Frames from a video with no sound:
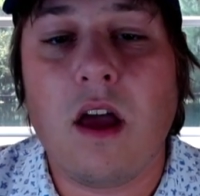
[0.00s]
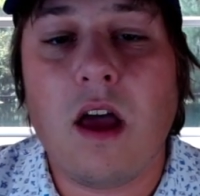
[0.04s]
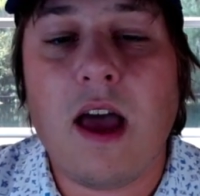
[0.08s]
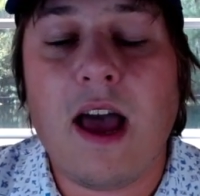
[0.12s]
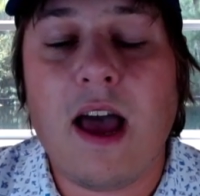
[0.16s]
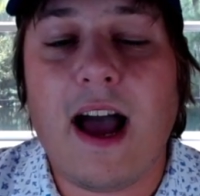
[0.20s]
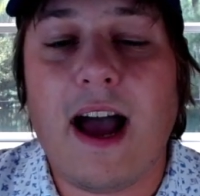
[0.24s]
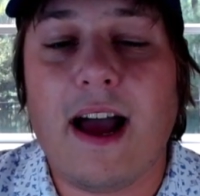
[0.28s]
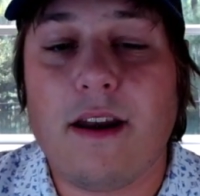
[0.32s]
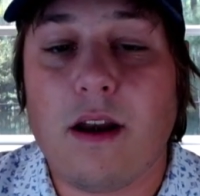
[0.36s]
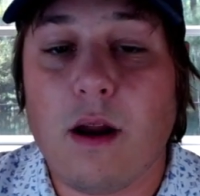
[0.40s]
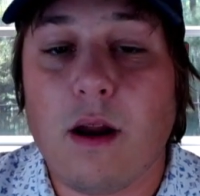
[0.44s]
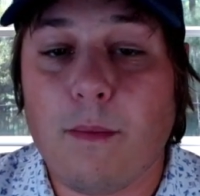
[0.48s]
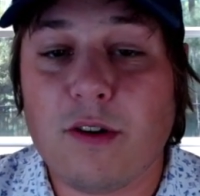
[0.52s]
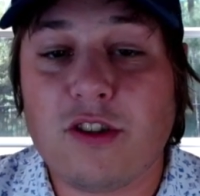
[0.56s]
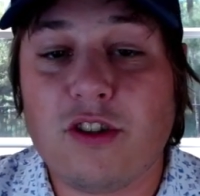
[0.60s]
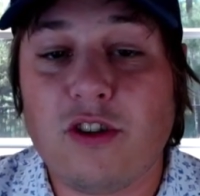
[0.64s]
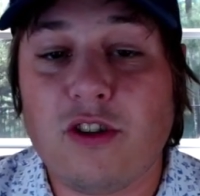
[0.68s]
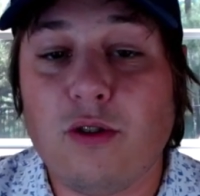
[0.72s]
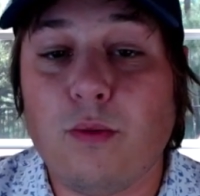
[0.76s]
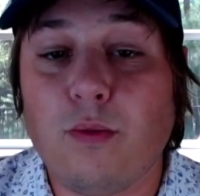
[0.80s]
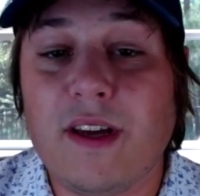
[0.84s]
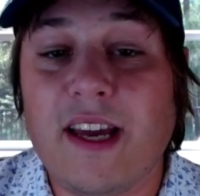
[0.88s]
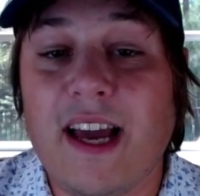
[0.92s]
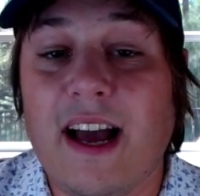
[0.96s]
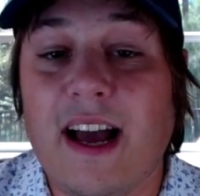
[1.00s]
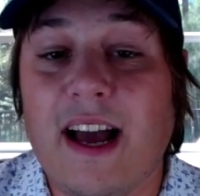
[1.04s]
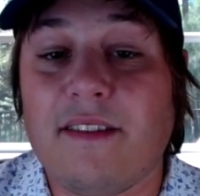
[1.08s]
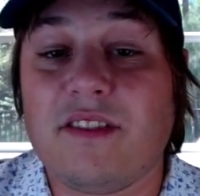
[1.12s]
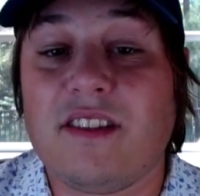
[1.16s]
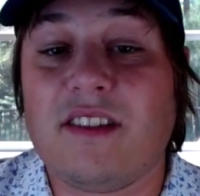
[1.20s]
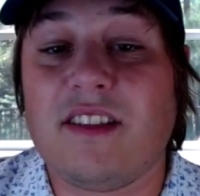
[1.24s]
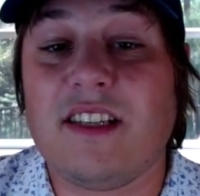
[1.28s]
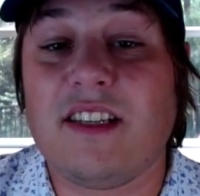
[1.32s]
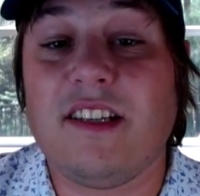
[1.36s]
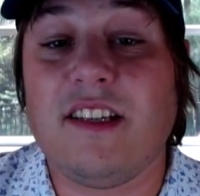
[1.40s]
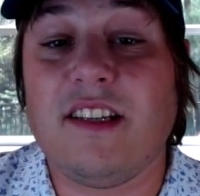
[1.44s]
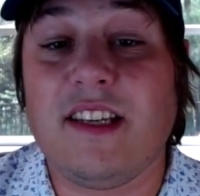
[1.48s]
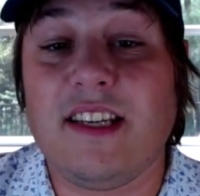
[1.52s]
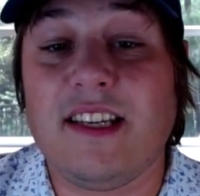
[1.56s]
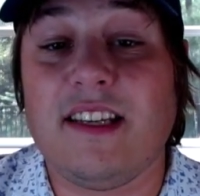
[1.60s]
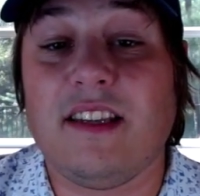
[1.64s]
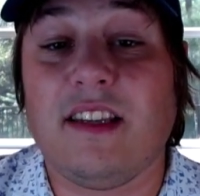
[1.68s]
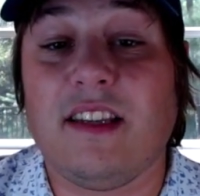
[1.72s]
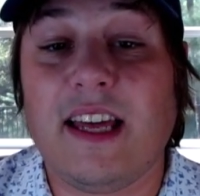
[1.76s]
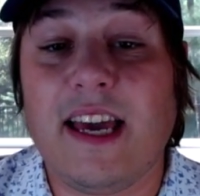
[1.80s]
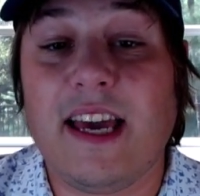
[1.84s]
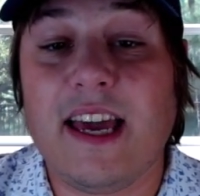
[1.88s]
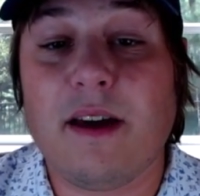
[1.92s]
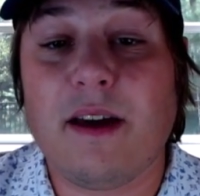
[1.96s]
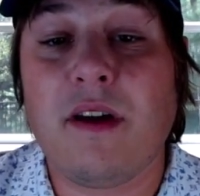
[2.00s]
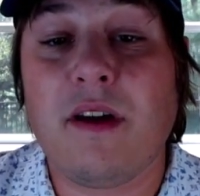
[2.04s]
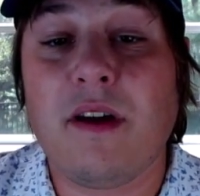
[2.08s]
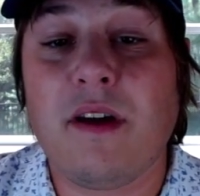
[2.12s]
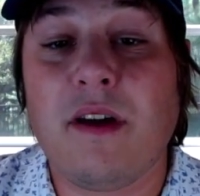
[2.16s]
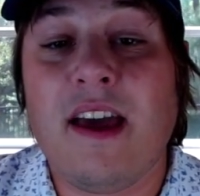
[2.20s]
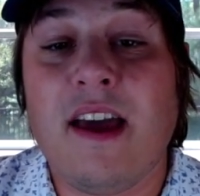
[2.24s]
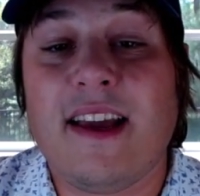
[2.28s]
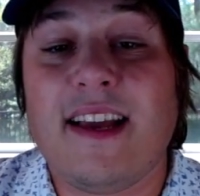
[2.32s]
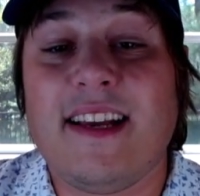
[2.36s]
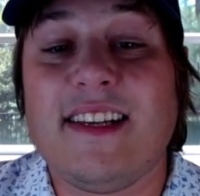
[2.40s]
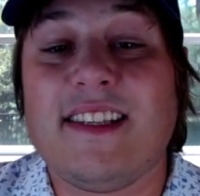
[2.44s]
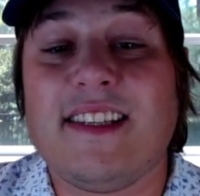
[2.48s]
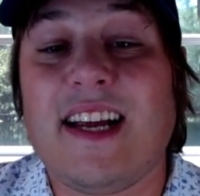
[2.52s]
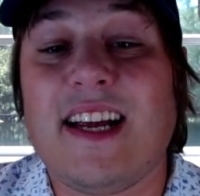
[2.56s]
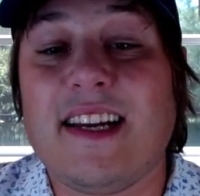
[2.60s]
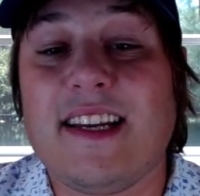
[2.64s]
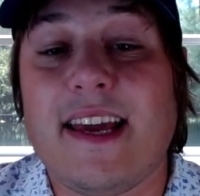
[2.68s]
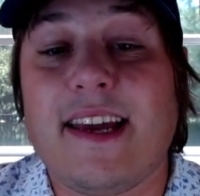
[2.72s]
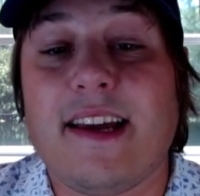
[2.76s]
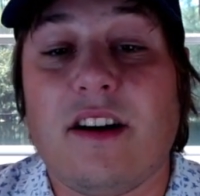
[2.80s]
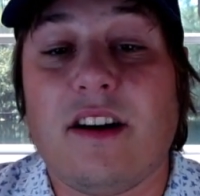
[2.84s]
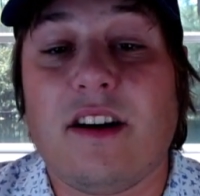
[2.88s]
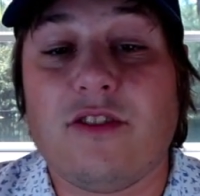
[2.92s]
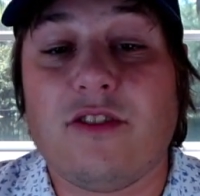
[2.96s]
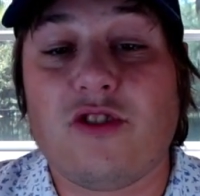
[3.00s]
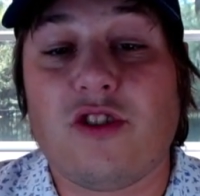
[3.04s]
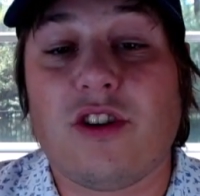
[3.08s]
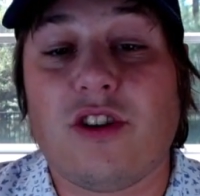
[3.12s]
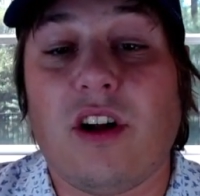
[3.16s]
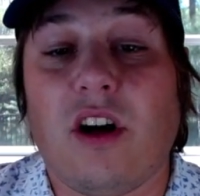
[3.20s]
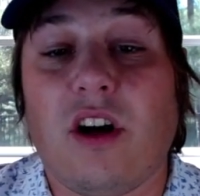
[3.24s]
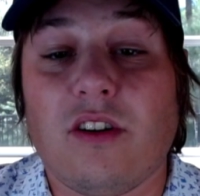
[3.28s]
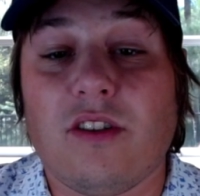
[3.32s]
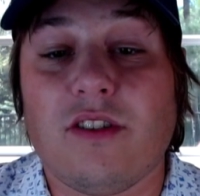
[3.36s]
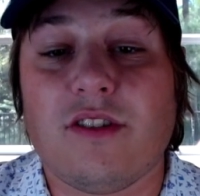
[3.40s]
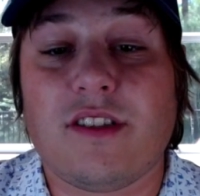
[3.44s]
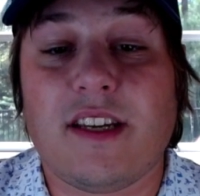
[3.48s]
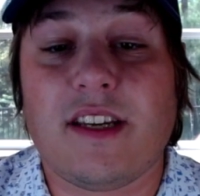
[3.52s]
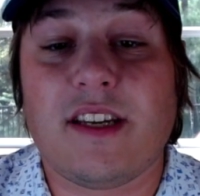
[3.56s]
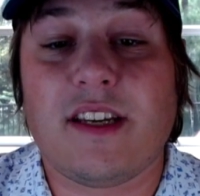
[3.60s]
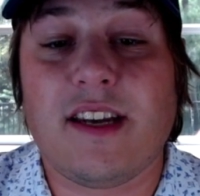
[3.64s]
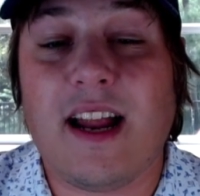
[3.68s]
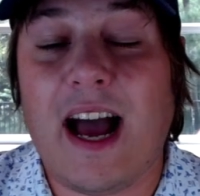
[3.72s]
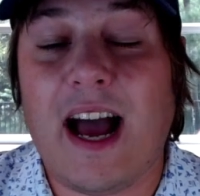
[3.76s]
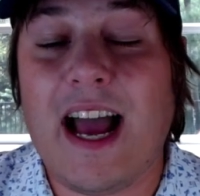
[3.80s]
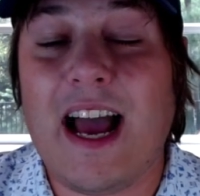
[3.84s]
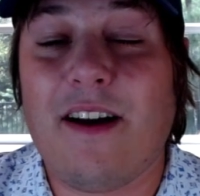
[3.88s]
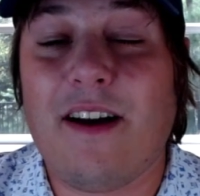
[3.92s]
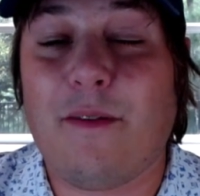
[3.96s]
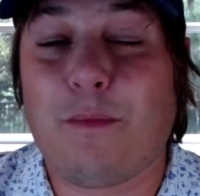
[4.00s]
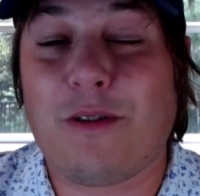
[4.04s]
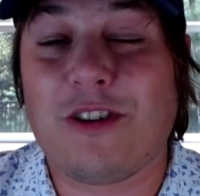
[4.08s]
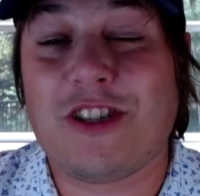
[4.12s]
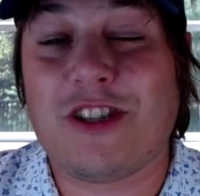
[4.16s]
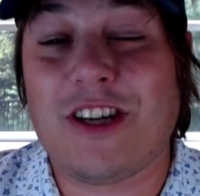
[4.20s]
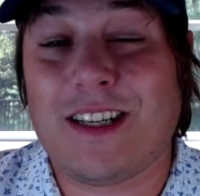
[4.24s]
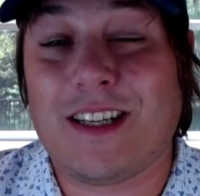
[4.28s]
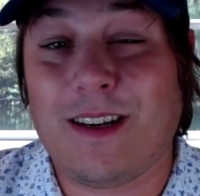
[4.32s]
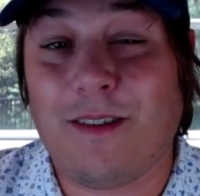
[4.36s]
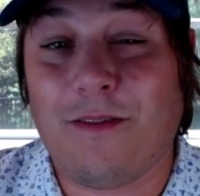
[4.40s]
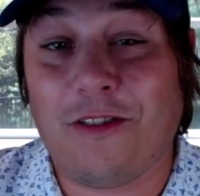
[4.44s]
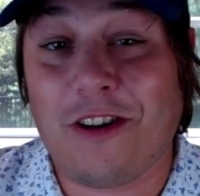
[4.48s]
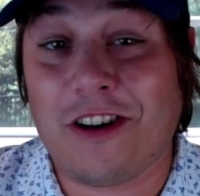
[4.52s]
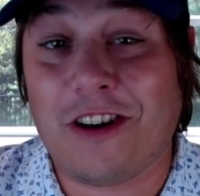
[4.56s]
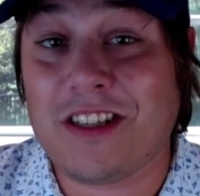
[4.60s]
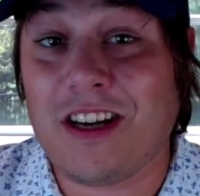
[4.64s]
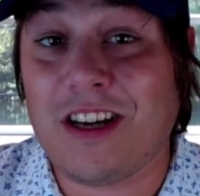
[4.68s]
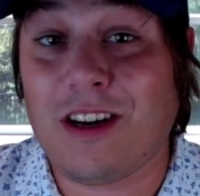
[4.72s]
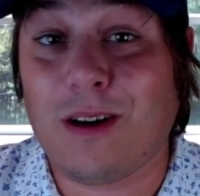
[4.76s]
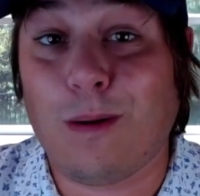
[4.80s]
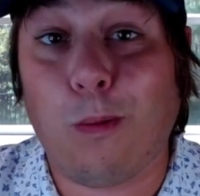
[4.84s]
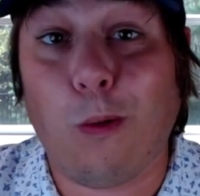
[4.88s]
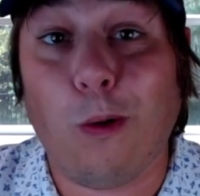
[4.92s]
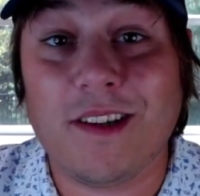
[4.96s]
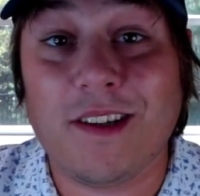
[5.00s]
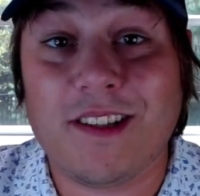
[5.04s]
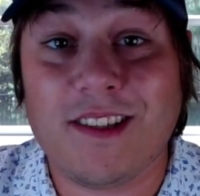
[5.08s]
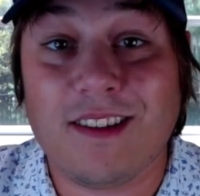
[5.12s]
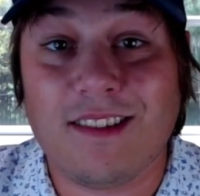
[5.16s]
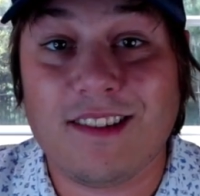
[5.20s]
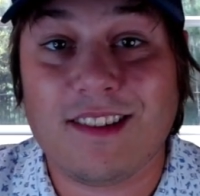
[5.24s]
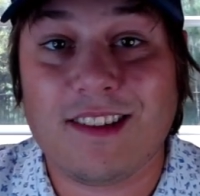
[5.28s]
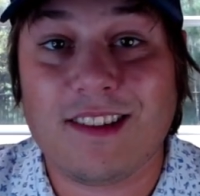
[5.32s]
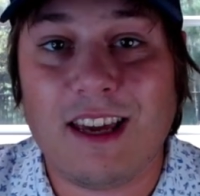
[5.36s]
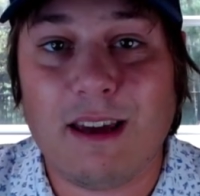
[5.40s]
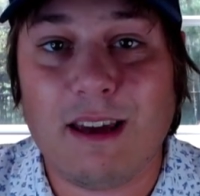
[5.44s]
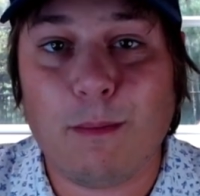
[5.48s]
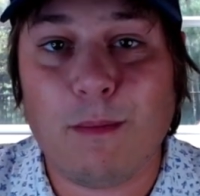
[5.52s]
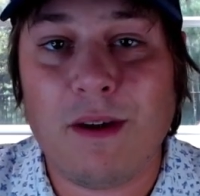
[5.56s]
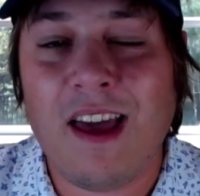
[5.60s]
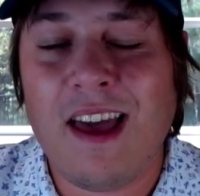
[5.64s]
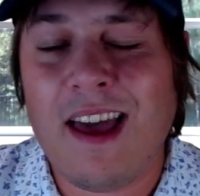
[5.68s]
At number two, we have CeeDee Lamb. He's $9,800, and I haven't projected for a ton of points in this game.